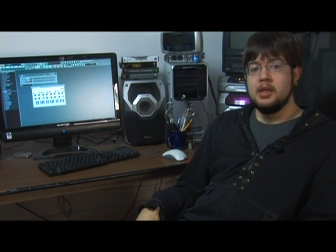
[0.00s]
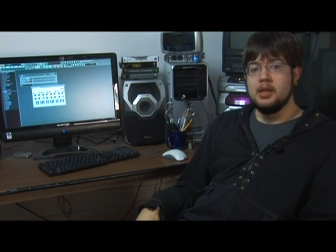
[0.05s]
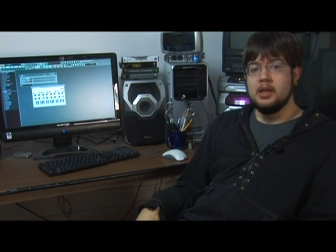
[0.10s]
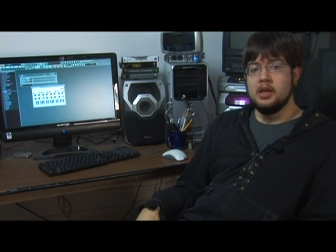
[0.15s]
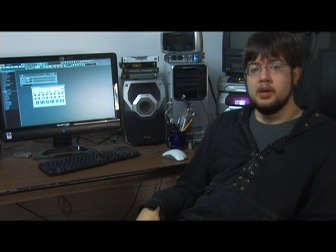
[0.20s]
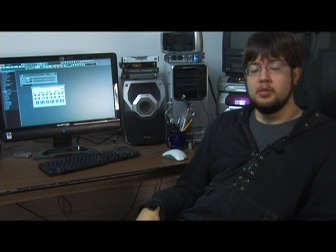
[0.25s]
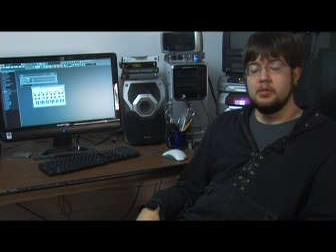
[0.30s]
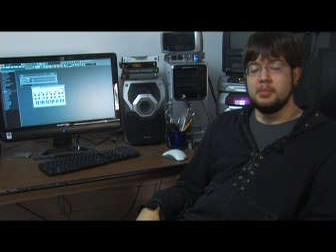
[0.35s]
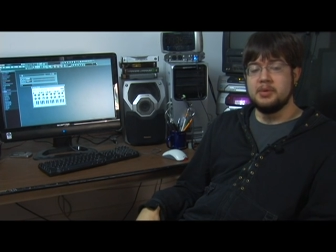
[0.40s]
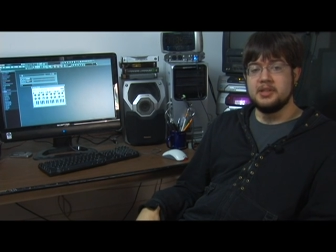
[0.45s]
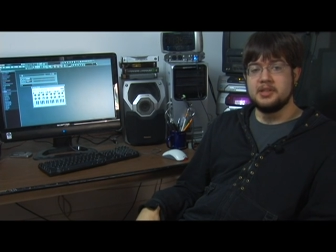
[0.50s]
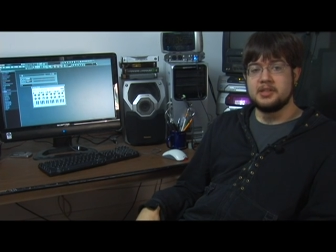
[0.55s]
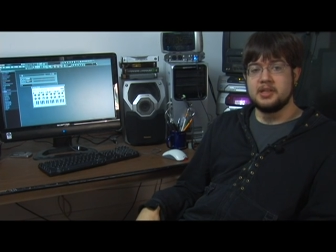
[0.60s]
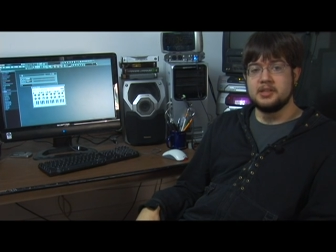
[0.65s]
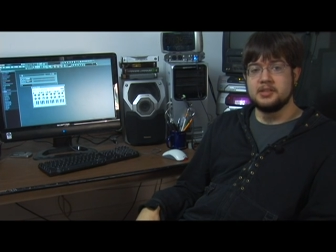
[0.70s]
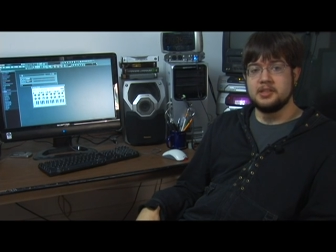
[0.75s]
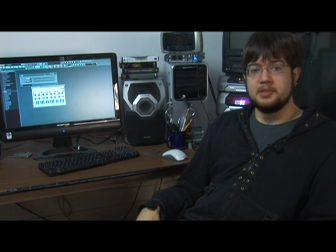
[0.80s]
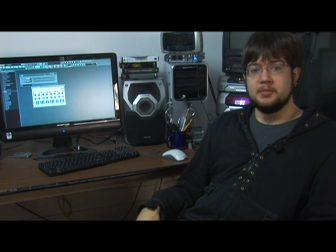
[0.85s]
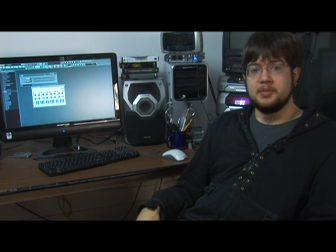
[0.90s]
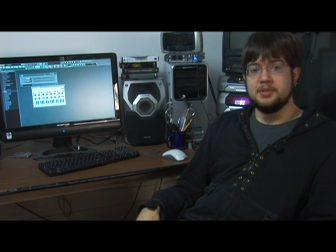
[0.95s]
Uh, we'll be
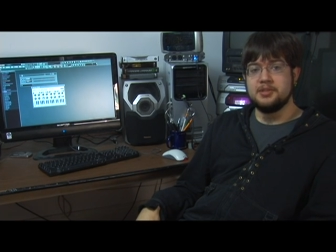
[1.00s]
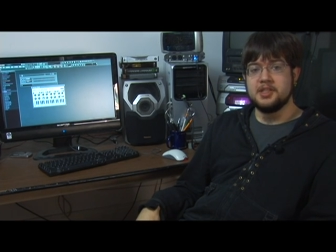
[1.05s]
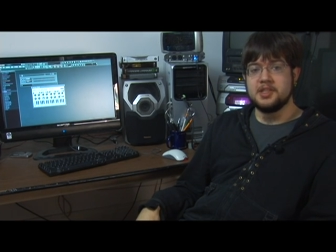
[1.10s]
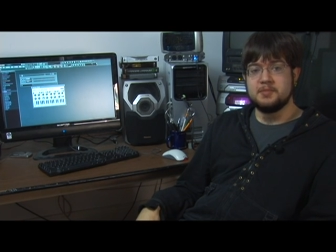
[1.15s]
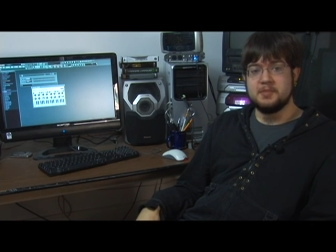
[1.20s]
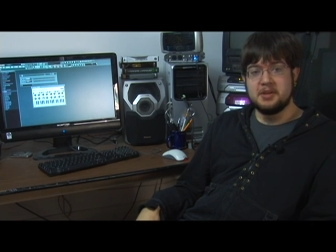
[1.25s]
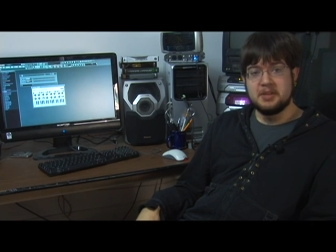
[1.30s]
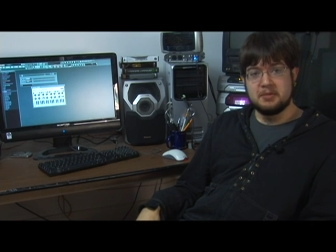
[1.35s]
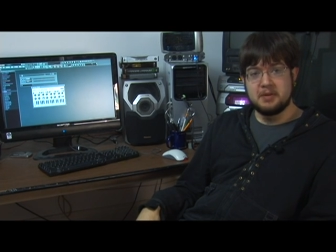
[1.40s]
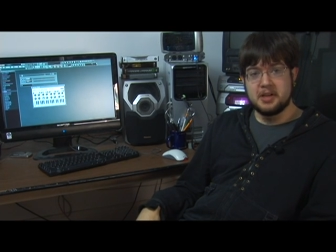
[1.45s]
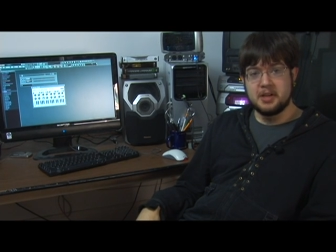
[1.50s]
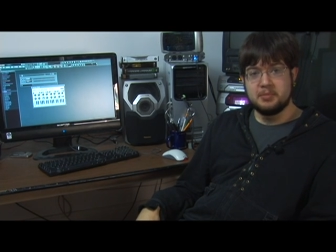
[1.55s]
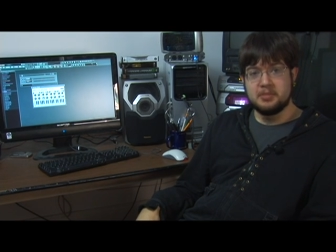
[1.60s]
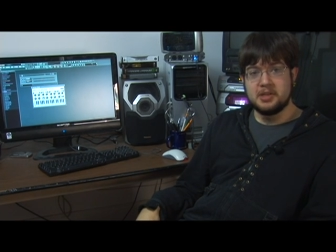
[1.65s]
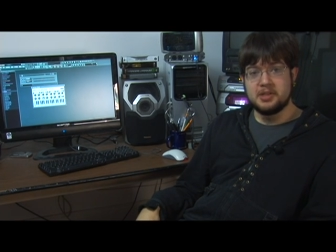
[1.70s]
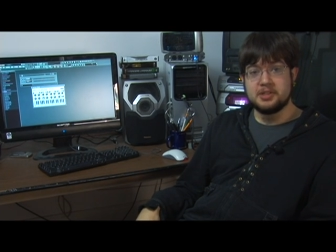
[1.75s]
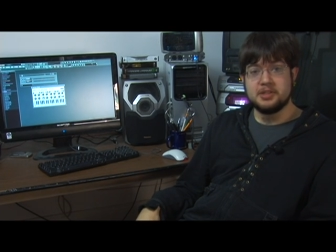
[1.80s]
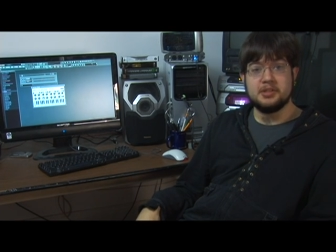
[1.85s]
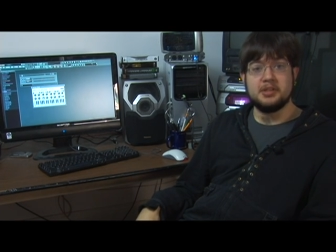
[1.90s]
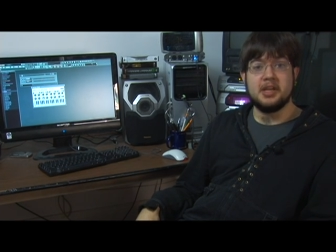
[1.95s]
discussing what this menu item
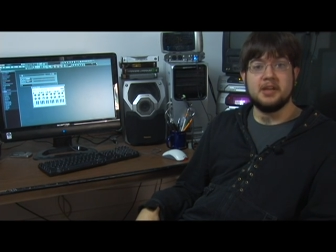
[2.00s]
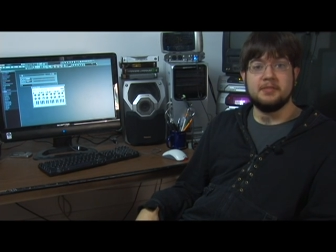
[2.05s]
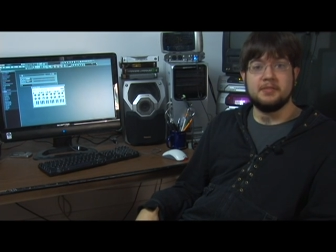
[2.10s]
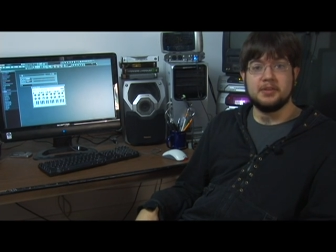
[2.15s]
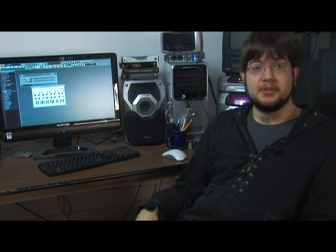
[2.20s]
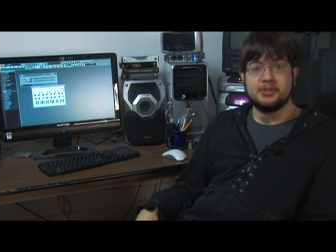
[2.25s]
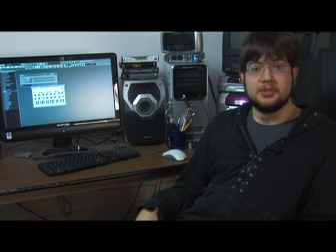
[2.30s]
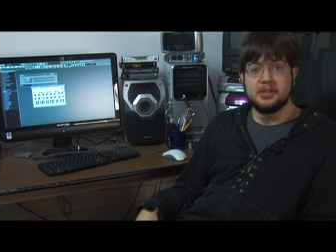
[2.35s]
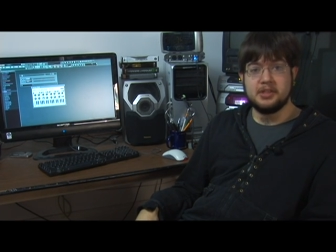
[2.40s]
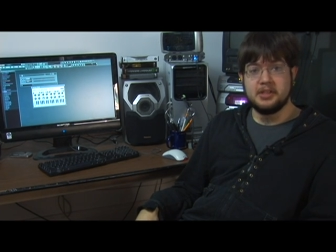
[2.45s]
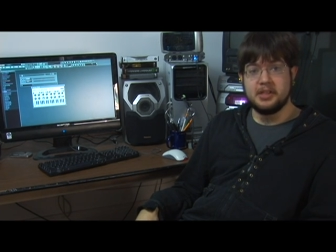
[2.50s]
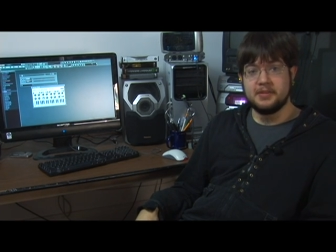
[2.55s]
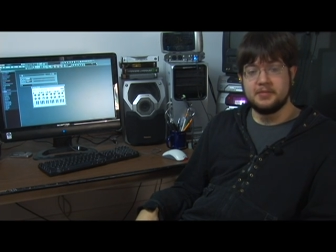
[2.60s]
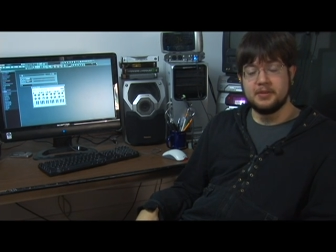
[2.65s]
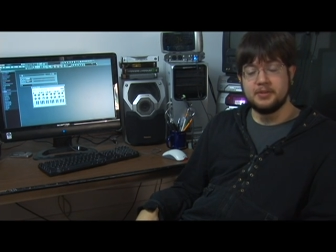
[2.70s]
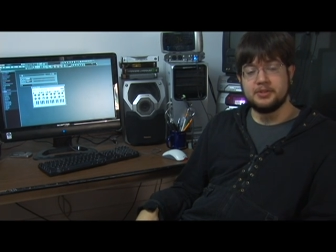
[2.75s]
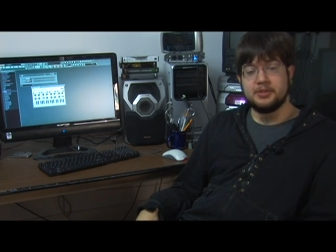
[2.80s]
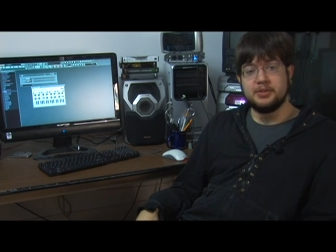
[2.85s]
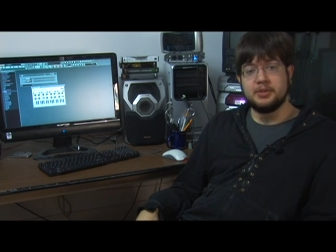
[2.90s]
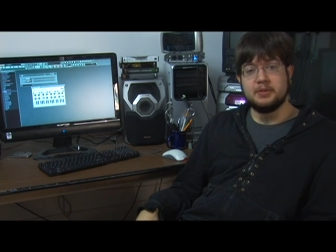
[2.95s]
does in the FL, in the
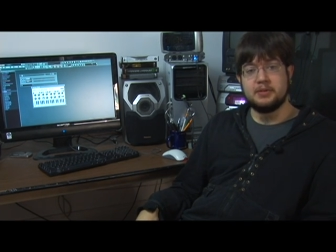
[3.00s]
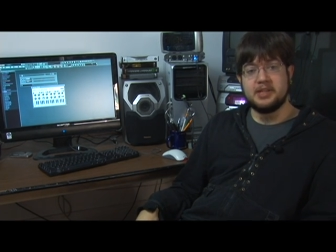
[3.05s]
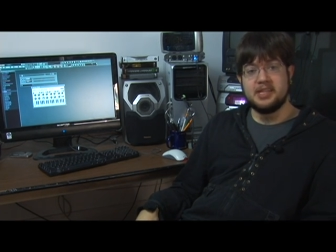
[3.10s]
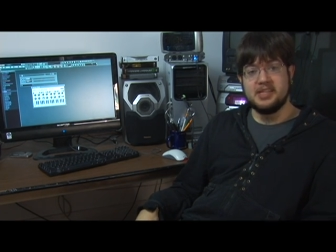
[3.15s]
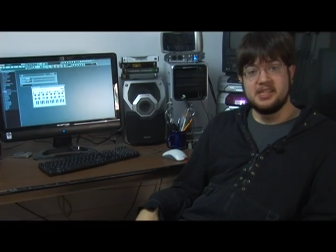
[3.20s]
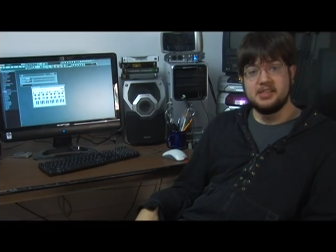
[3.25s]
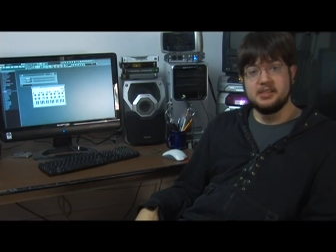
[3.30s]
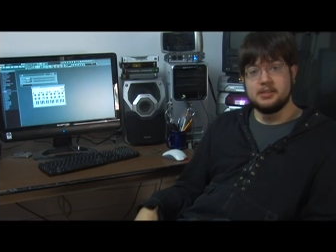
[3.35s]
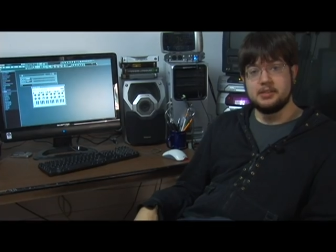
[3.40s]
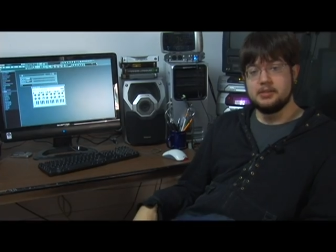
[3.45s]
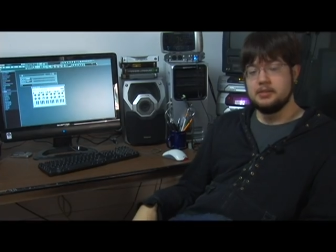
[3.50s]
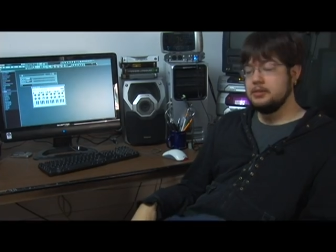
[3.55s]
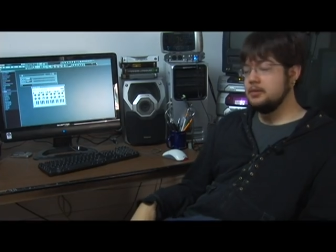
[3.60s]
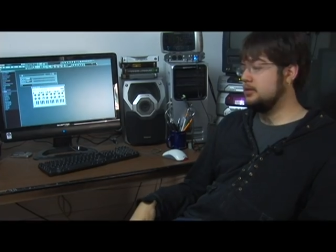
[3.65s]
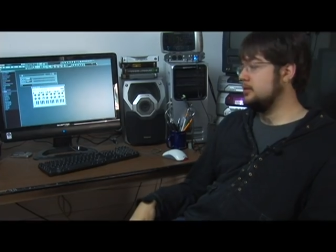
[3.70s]
FL Studio keys.